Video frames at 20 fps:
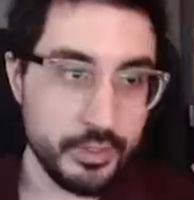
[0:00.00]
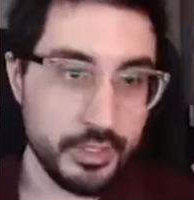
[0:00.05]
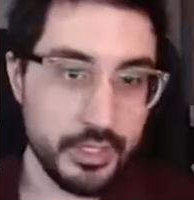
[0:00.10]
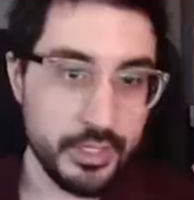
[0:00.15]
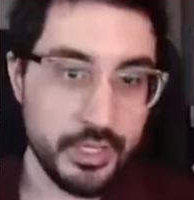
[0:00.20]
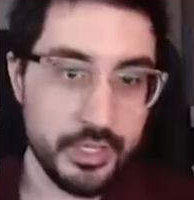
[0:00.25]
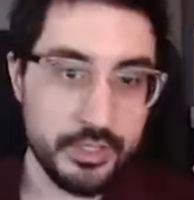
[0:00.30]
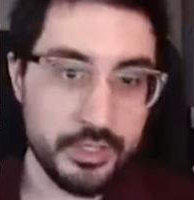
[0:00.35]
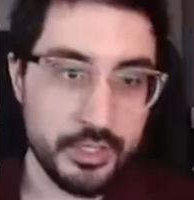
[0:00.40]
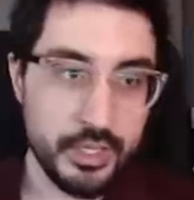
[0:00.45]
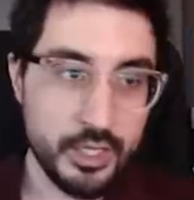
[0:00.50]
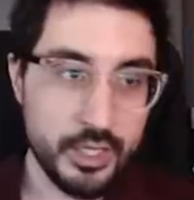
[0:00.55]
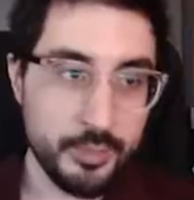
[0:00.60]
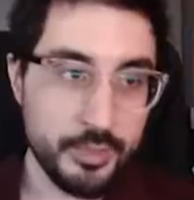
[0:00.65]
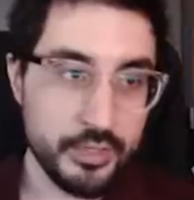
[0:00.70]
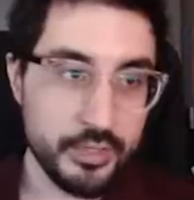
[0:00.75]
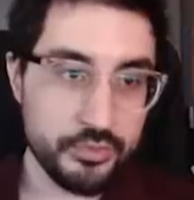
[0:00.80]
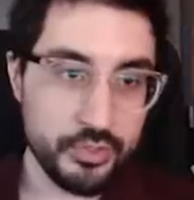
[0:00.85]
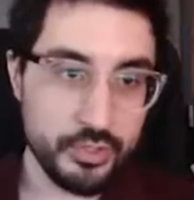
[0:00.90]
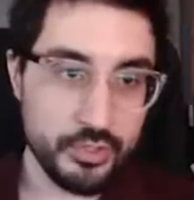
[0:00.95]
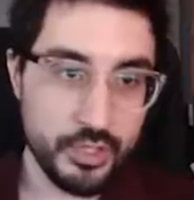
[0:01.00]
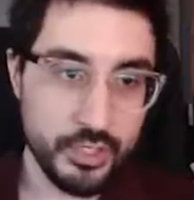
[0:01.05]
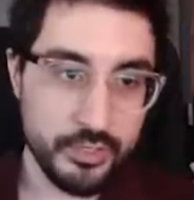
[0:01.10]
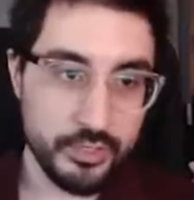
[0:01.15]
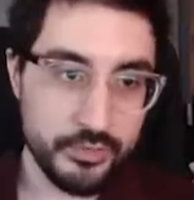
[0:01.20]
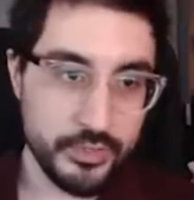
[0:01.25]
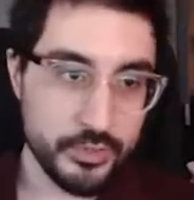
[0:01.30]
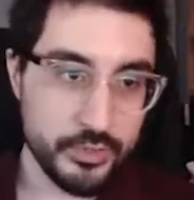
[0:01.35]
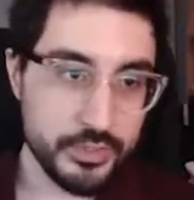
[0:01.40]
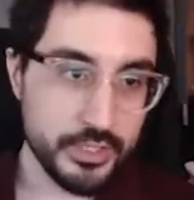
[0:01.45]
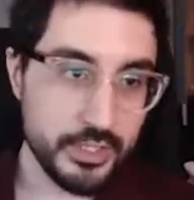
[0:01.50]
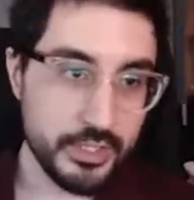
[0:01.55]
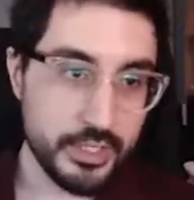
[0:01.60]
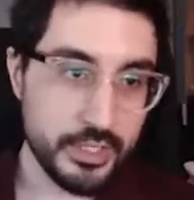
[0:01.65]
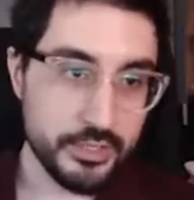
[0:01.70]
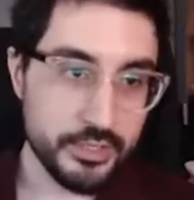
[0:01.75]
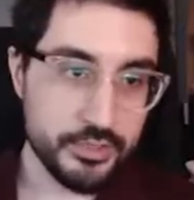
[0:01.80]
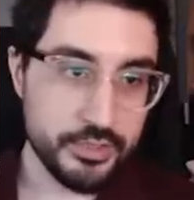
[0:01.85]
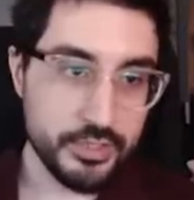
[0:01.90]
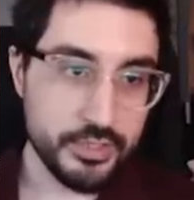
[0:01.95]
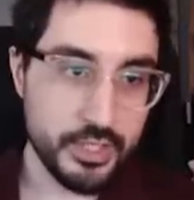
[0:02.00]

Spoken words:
And I'm actually not even using an Ashes.